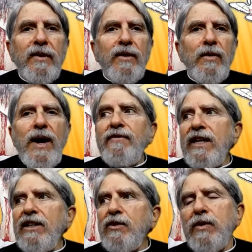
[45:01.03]
You have to
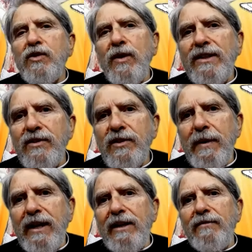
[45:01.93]
get what you're
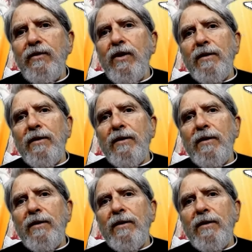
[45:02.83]
anticipating for.